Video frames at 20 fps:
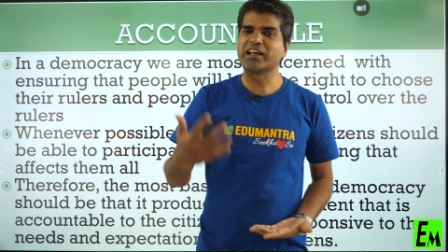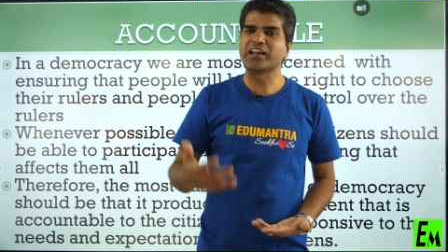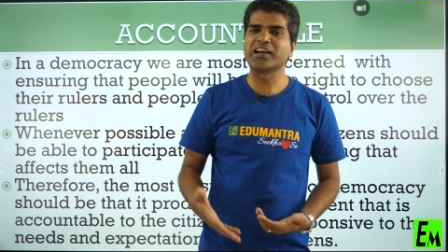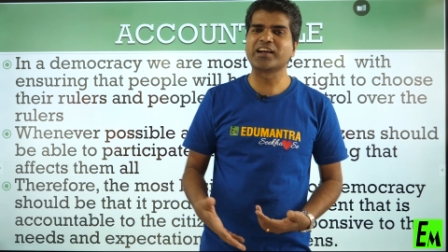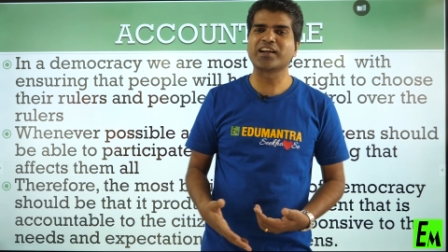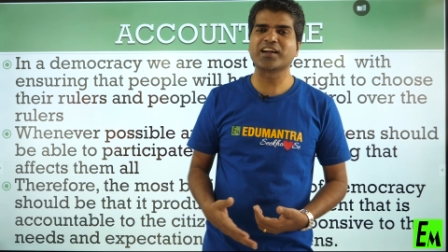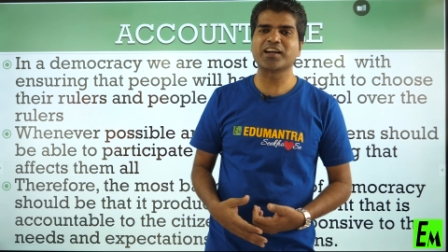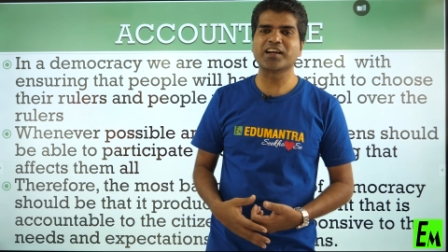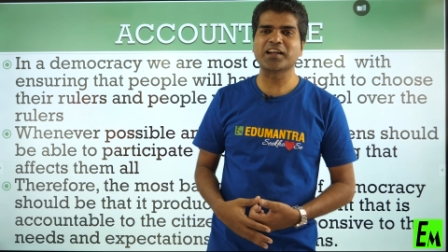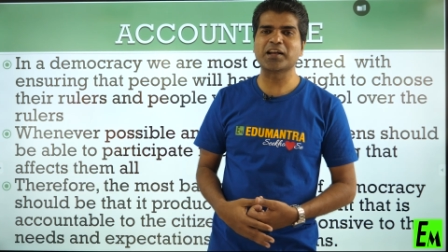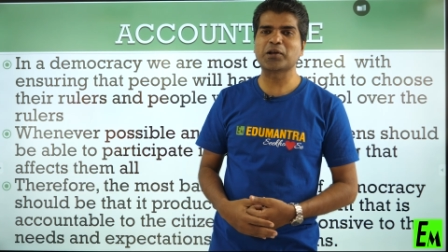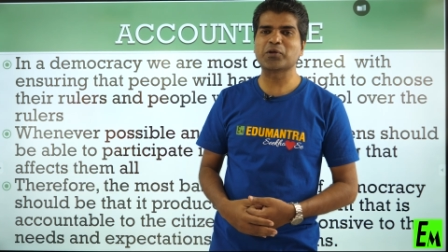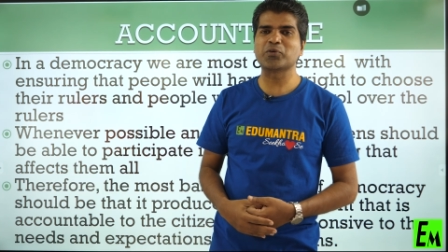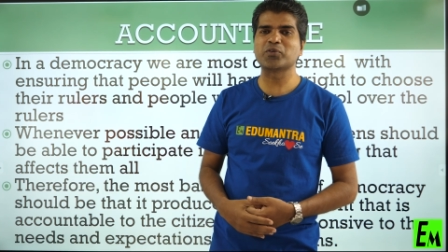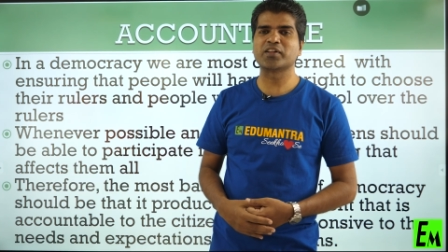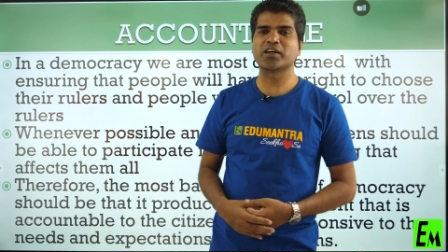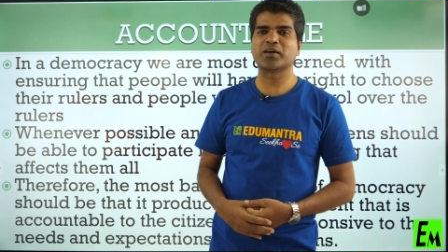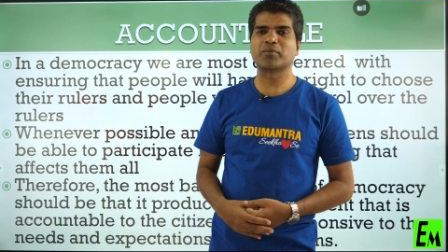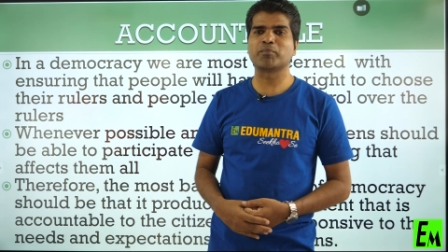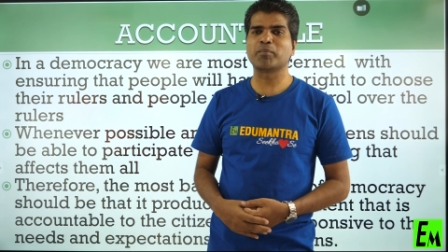irritating
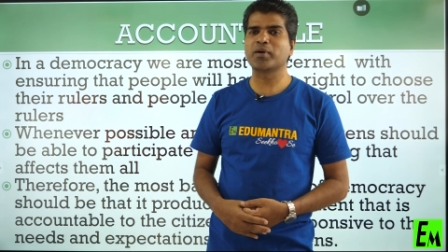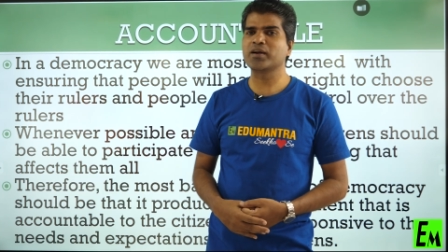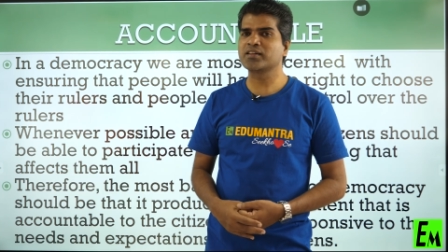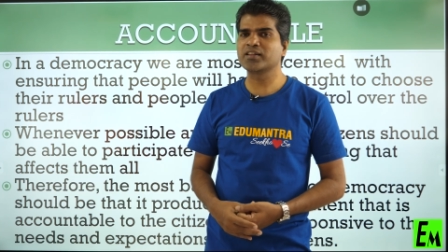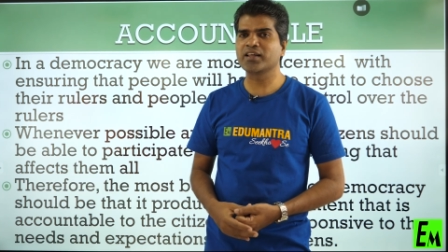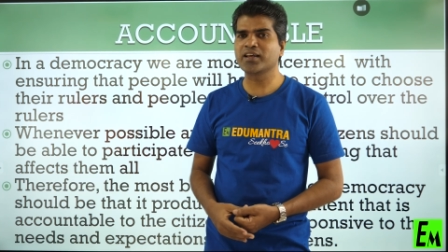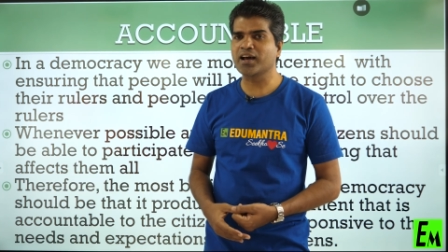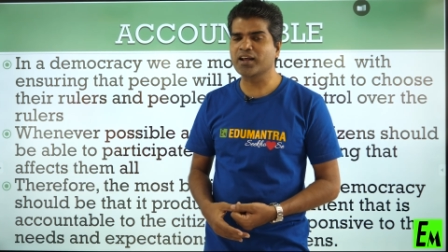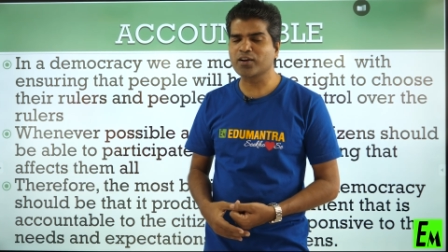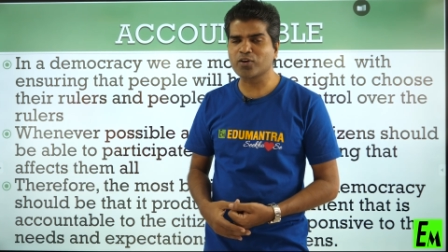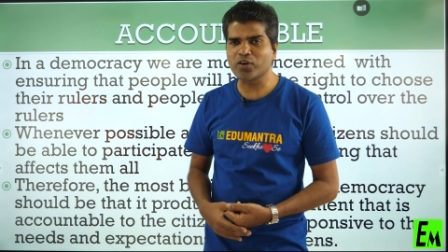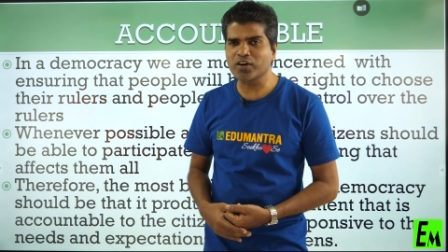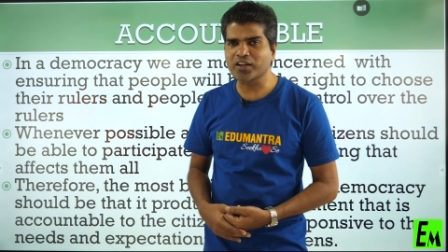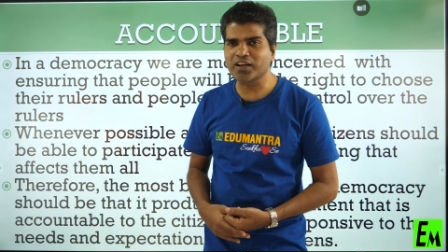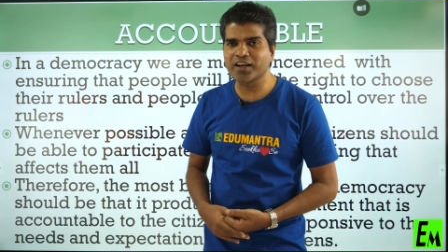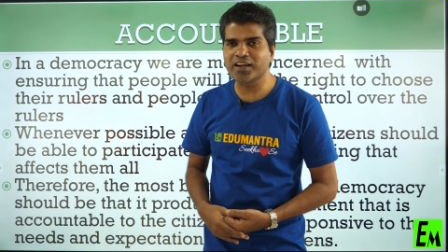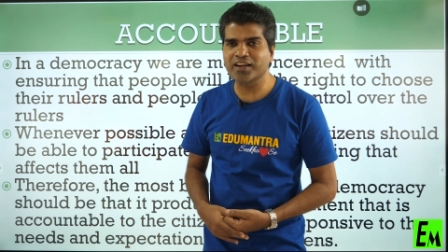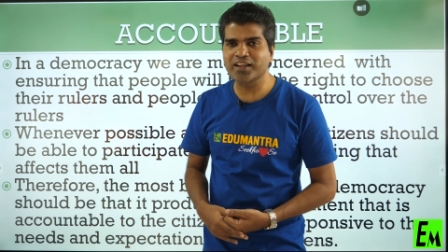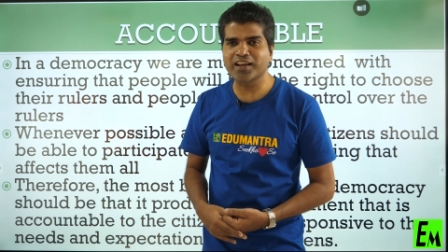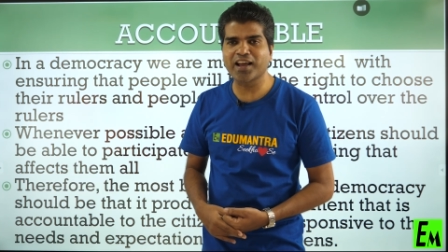to them, but they are not
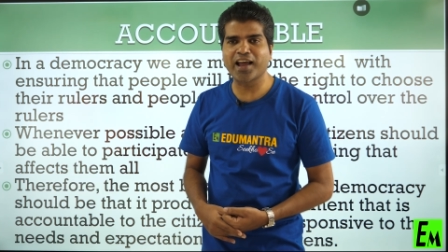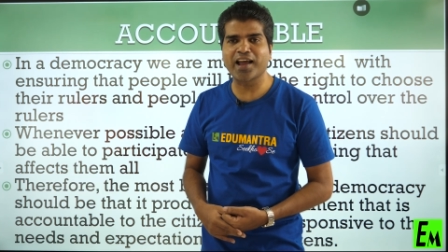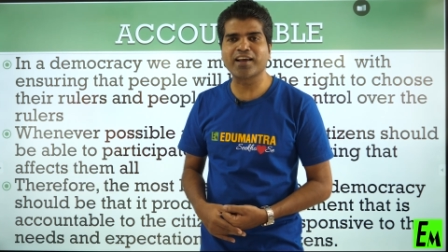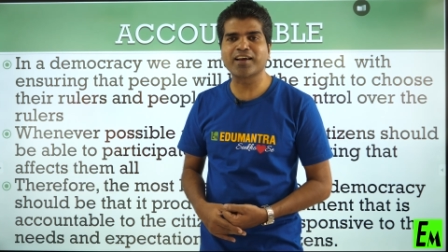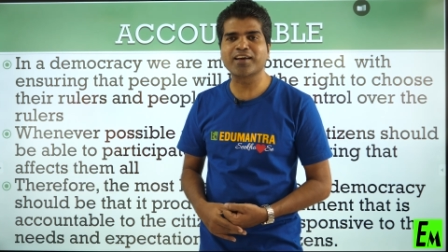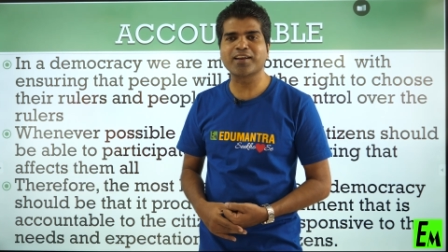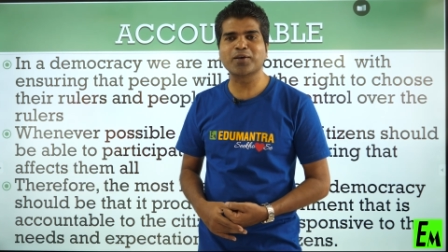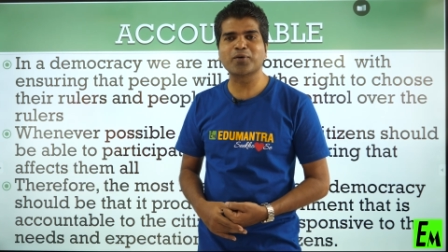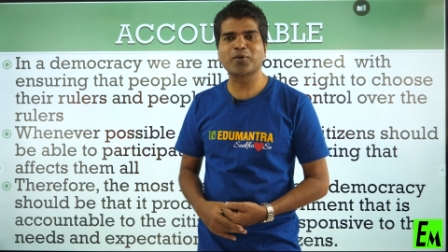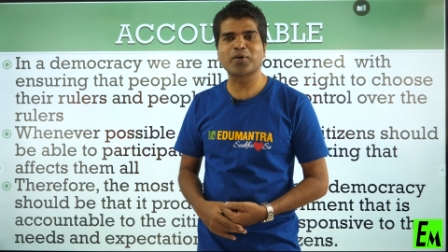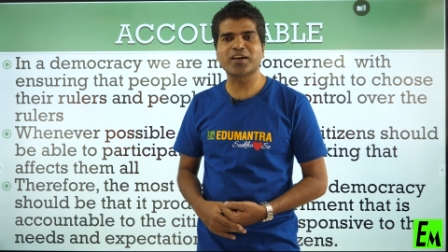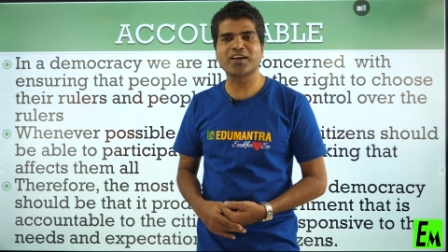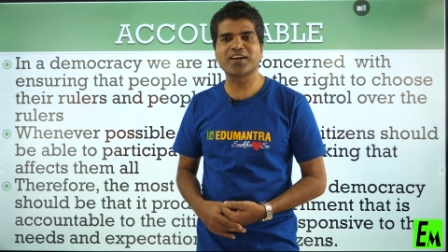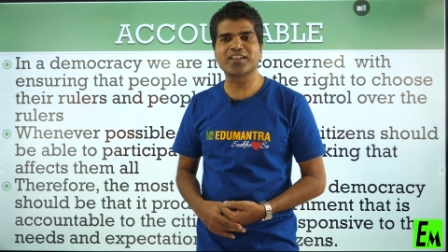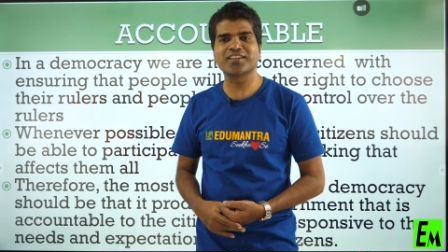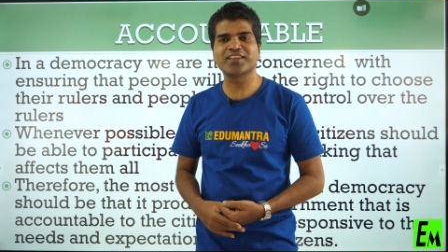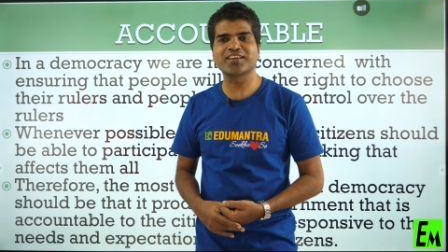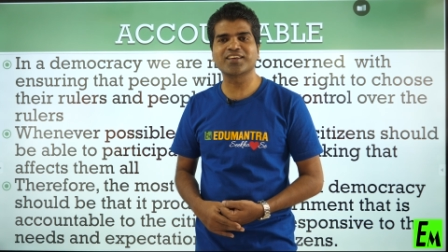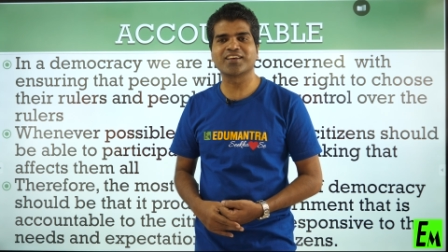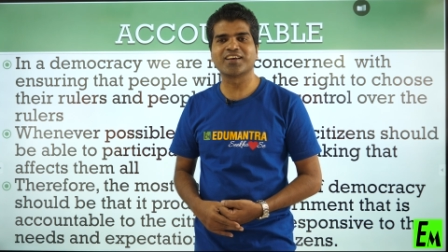getting angry or
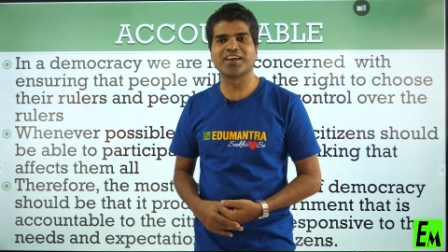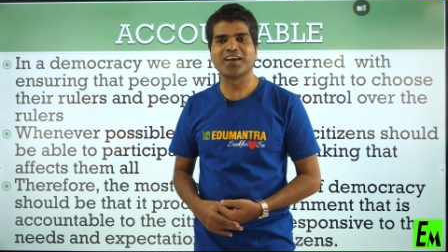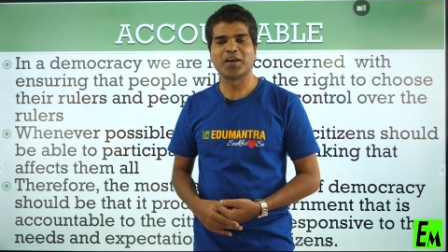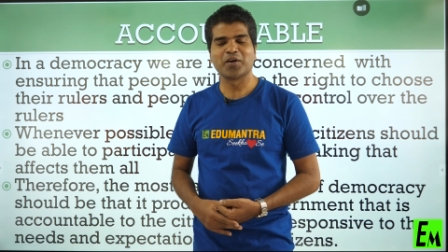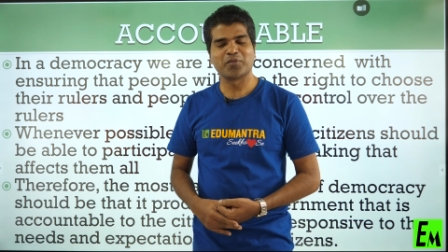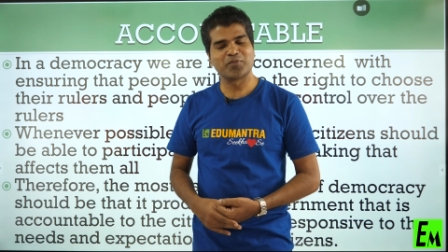anything.